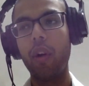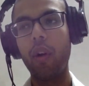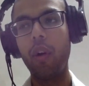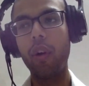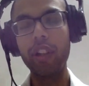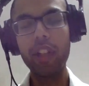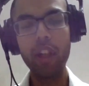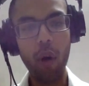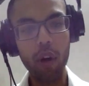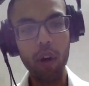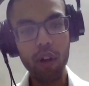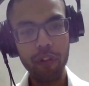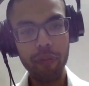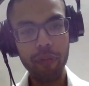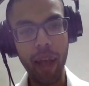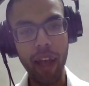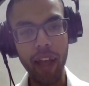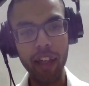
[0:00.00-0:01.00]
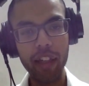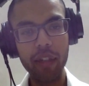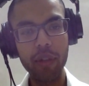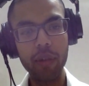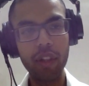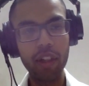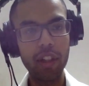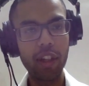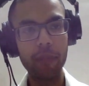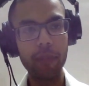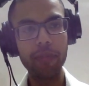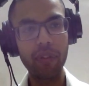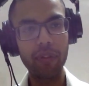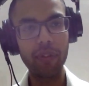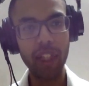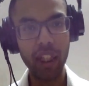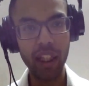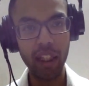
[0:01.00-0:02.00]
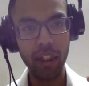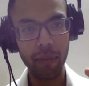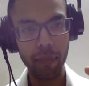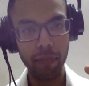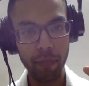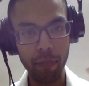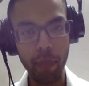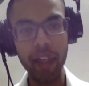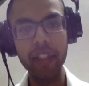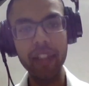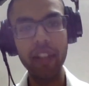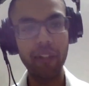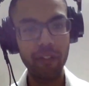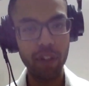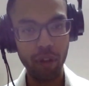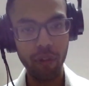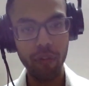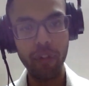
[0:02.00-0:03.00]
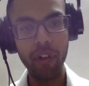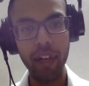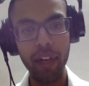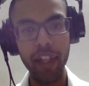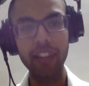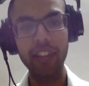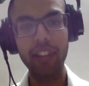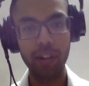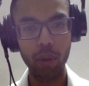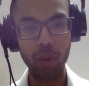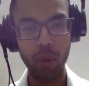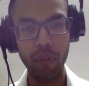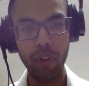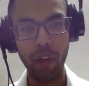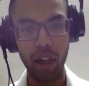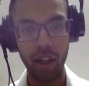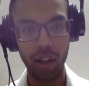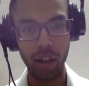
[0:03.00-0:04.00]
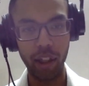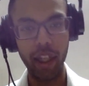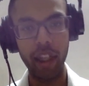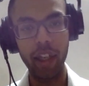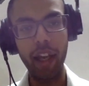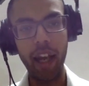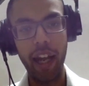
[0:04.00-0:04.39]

on the order of magnitude in terms of the money that you've raised so far, okay,